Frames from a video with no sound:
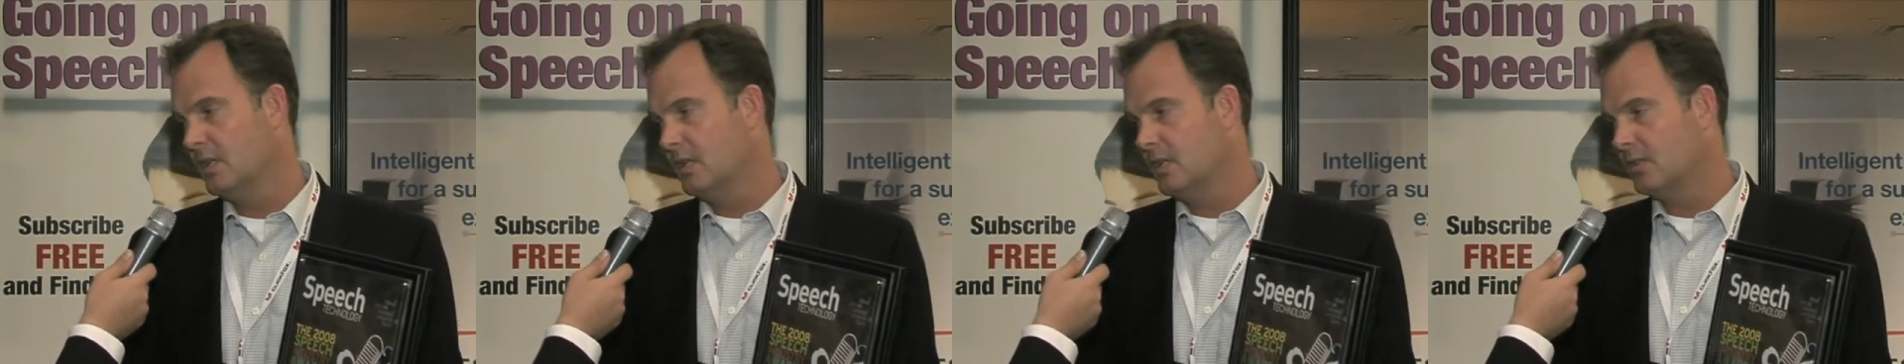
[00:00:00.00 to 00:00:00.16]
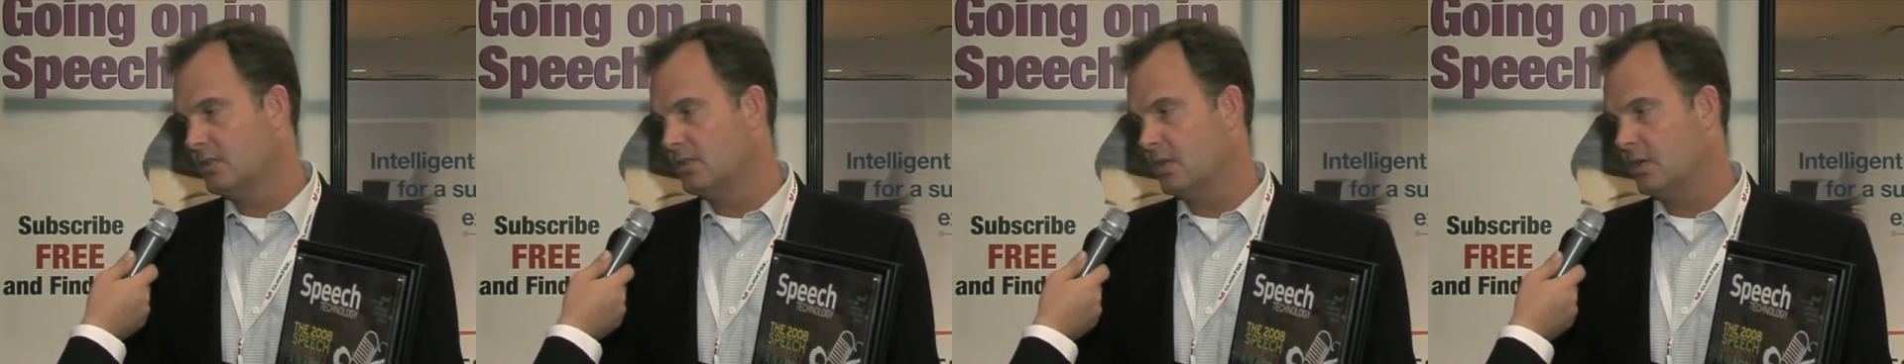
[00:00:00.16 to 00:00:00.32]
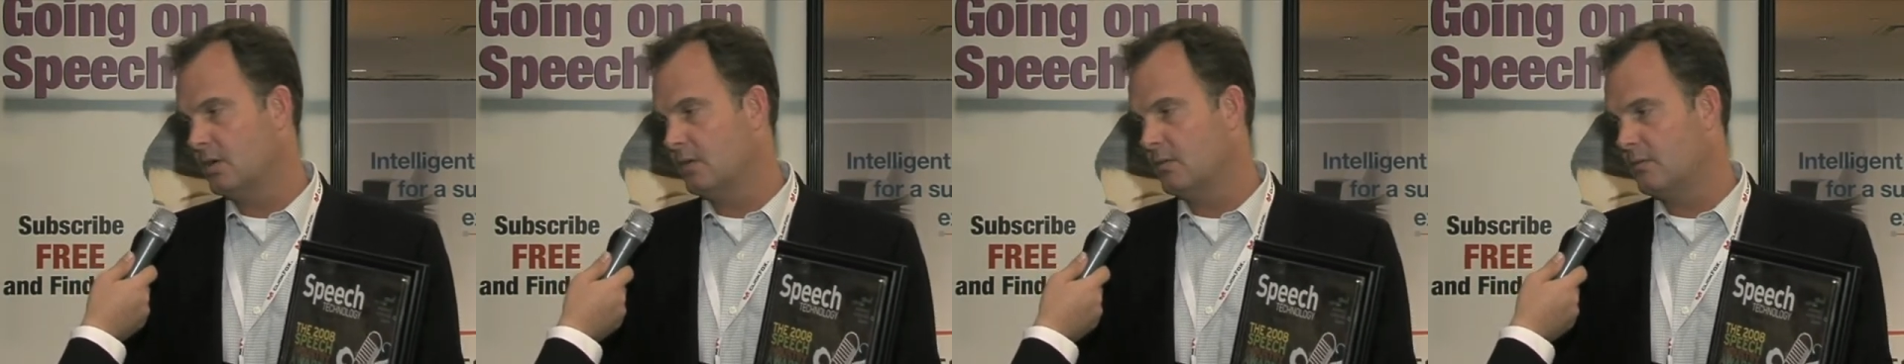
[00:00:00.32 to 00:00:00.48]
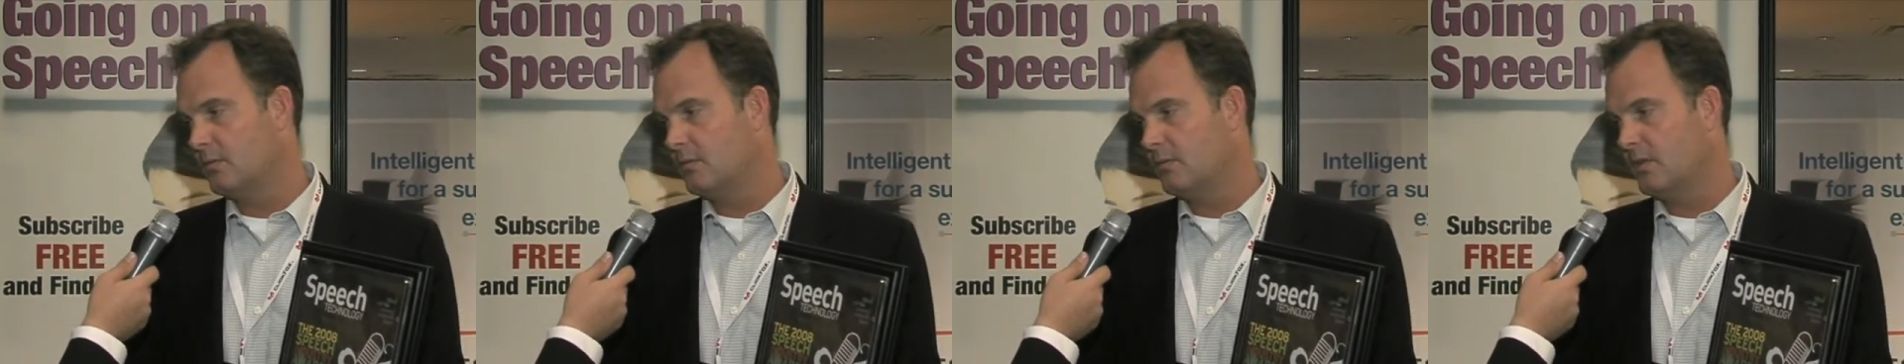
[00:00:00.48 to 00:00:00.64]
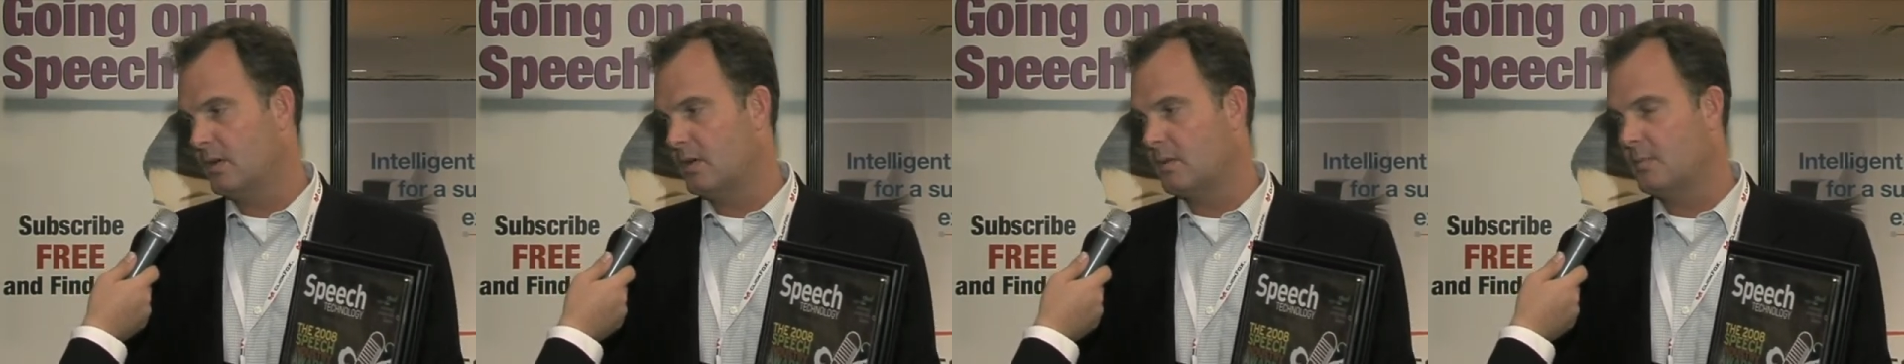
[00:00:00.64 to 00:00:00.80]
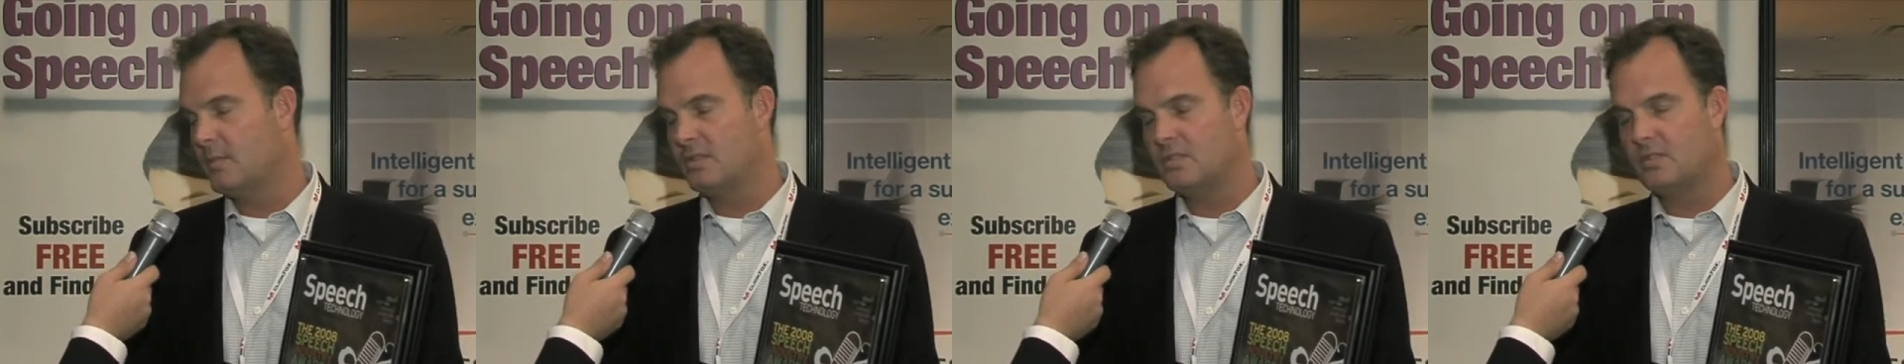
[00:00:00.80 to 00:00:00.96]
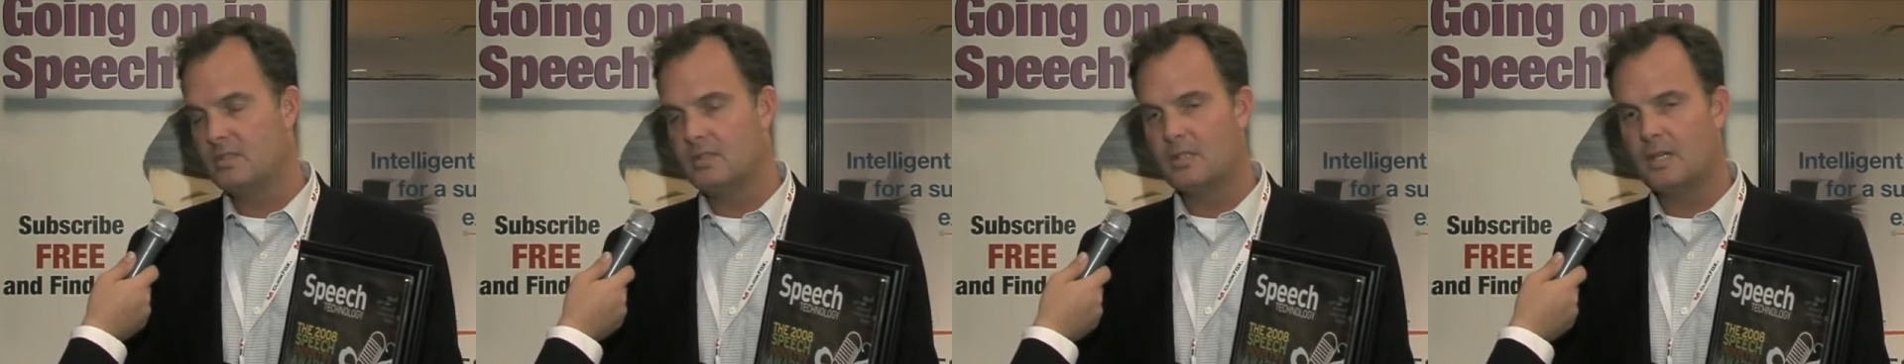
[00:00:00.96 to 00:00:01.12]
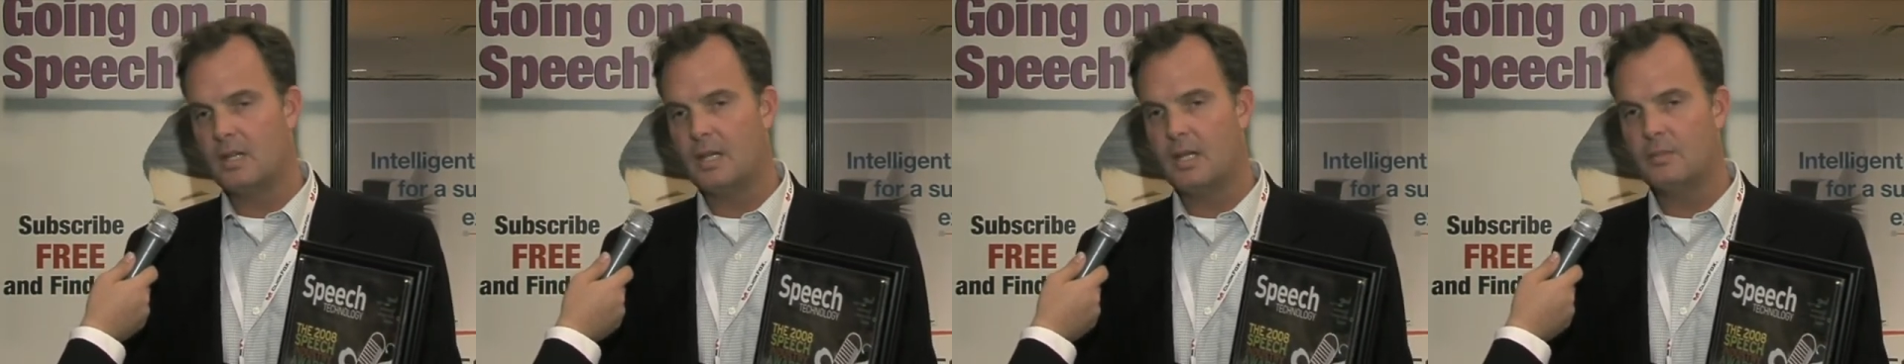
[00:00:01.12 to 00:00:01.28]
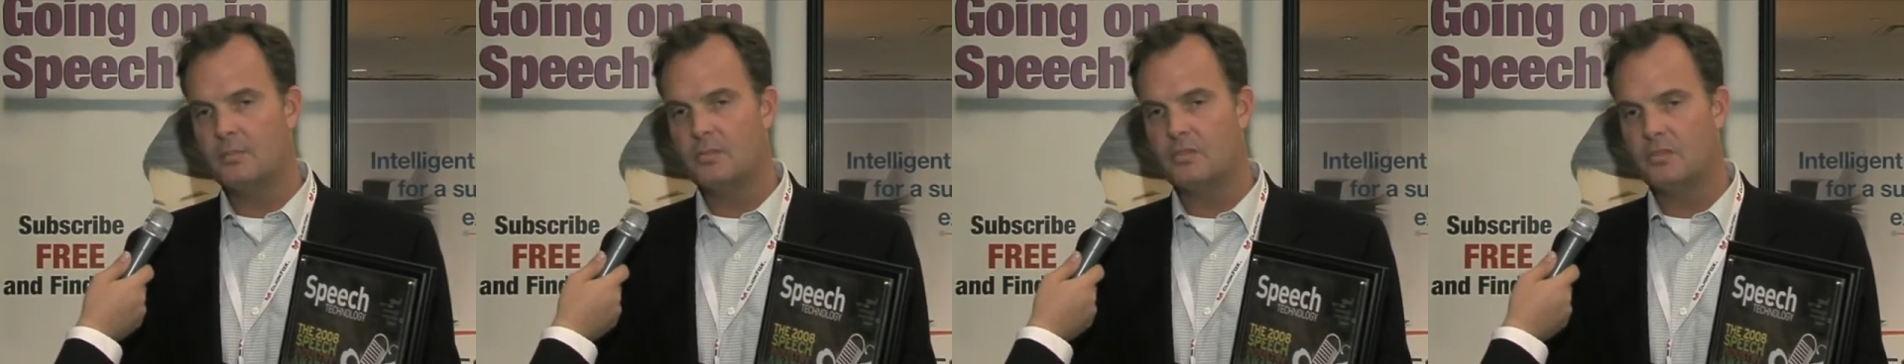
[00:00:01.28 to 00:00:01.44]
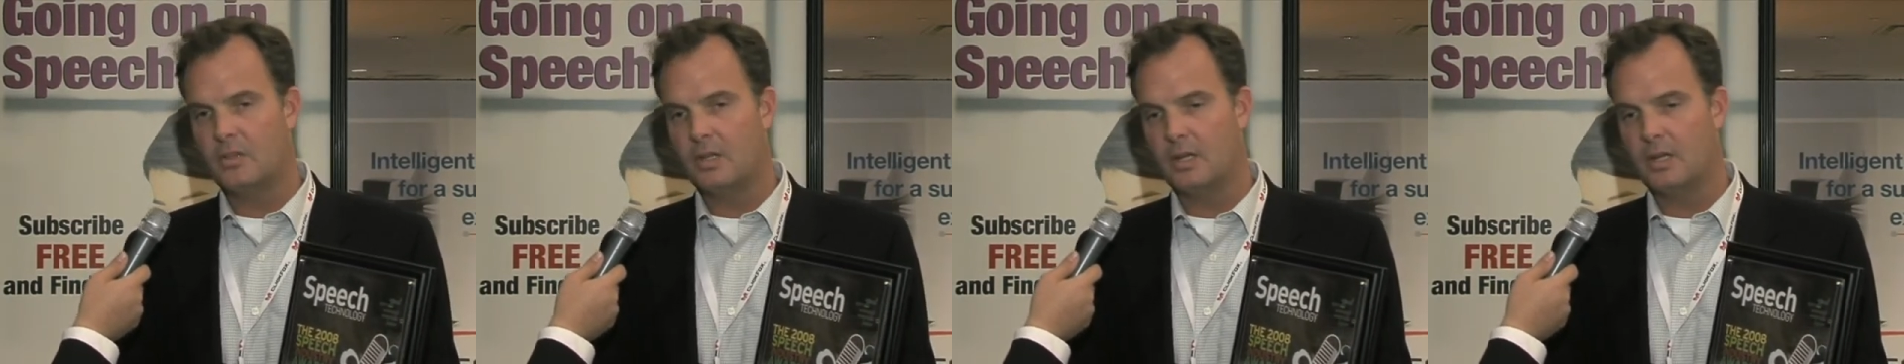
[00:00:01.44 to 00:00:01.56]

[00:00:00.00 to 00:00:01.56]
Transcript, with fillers: So very busy times